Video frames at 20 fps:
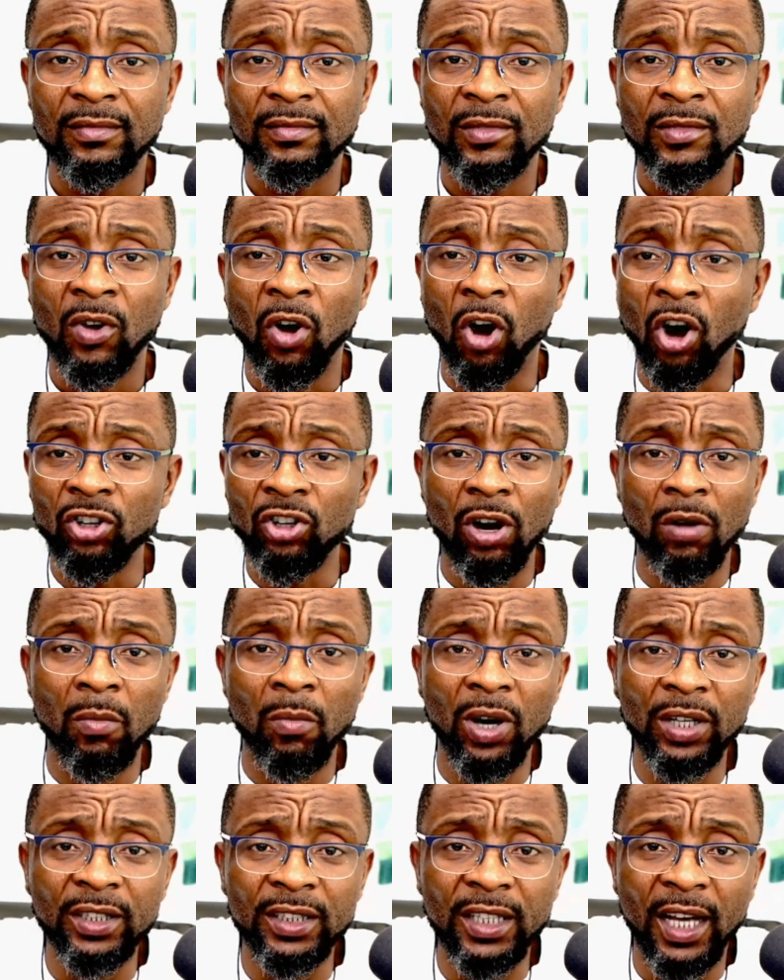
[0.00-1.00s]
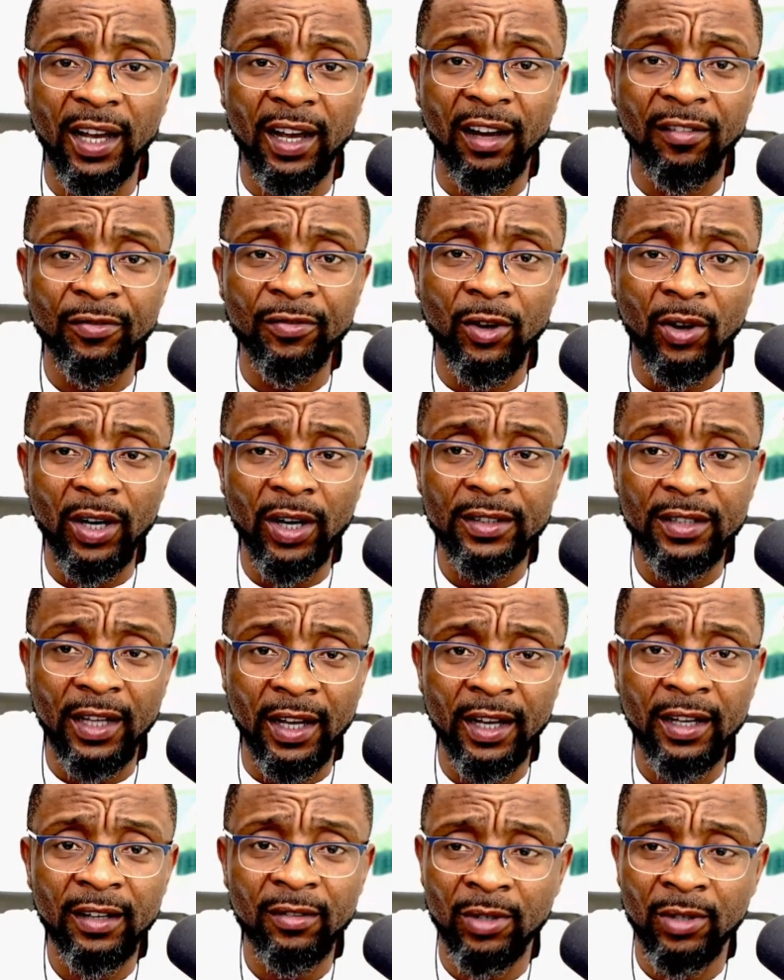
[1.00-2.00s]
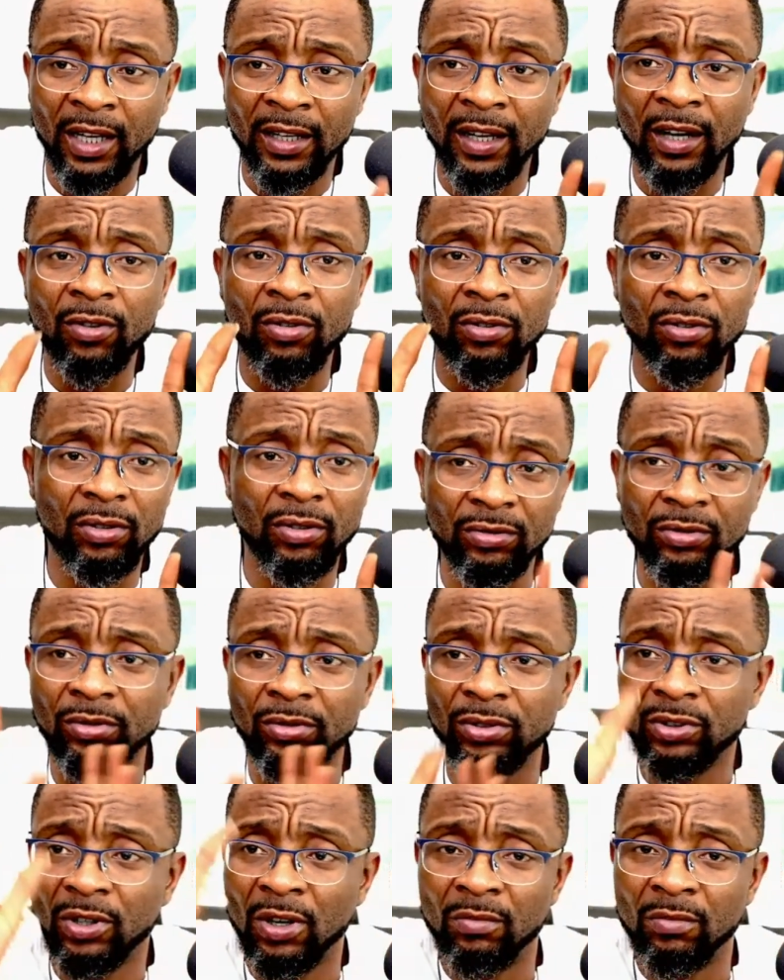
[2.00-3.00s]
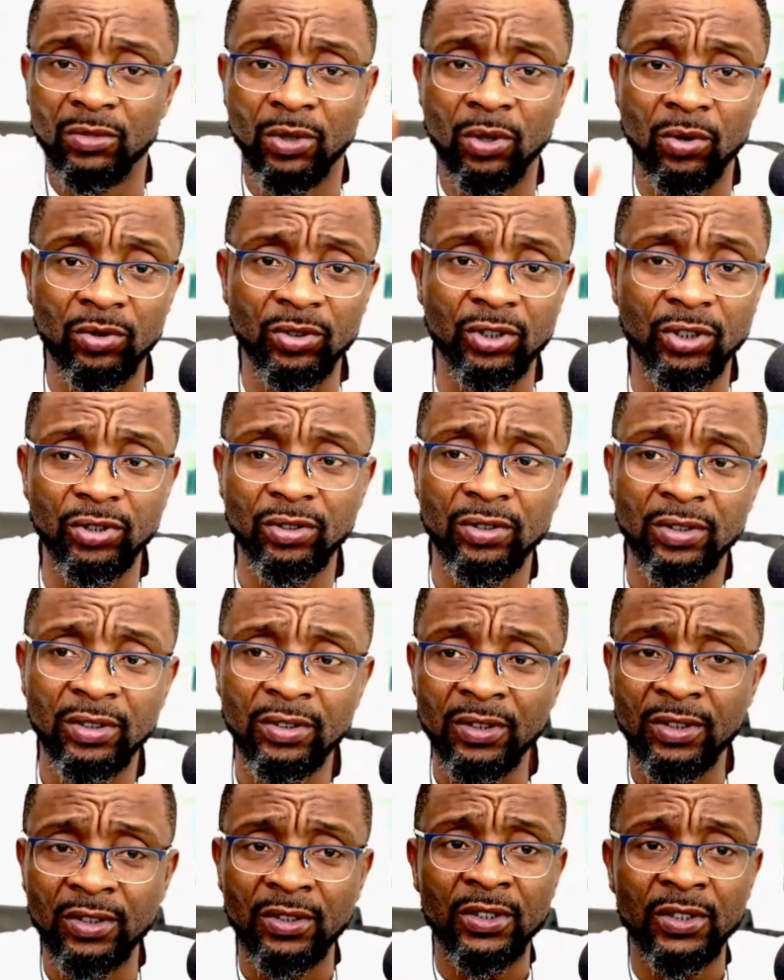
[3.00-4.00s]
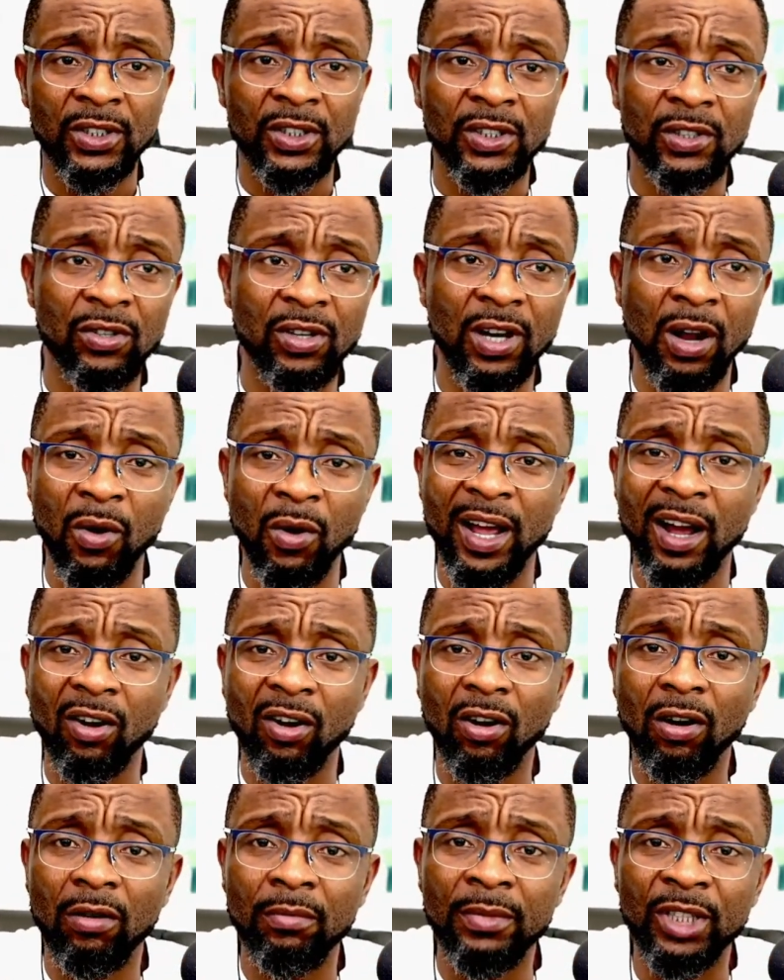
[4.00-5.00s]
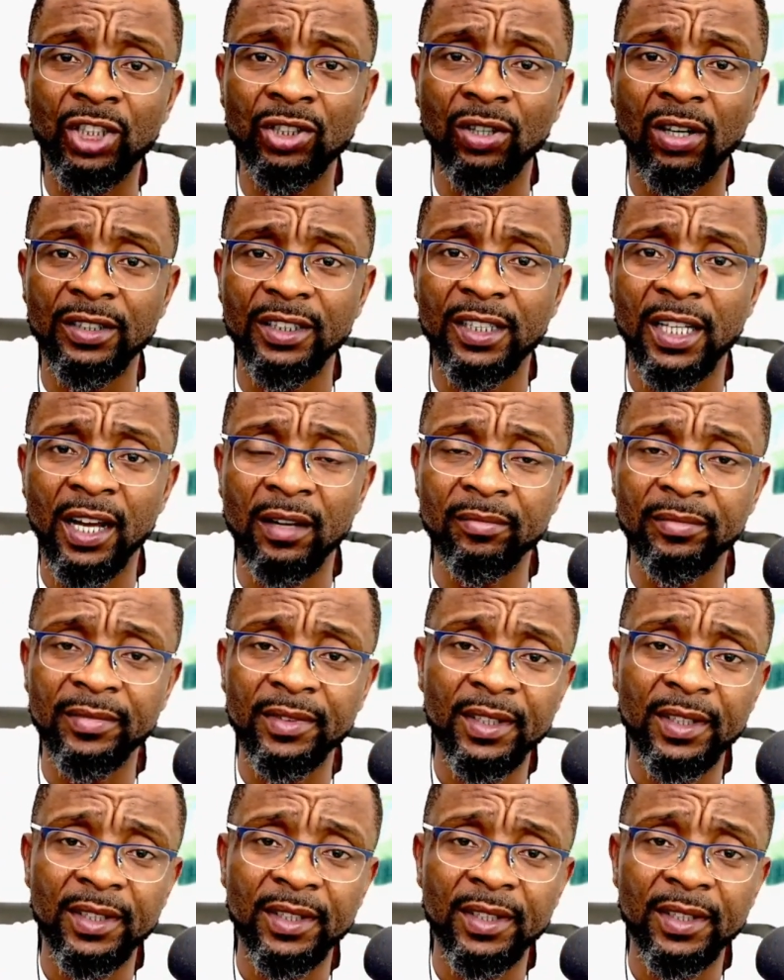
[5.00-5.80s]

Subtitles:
All your money I have collected, we are now going to do some roads so that we can commission them.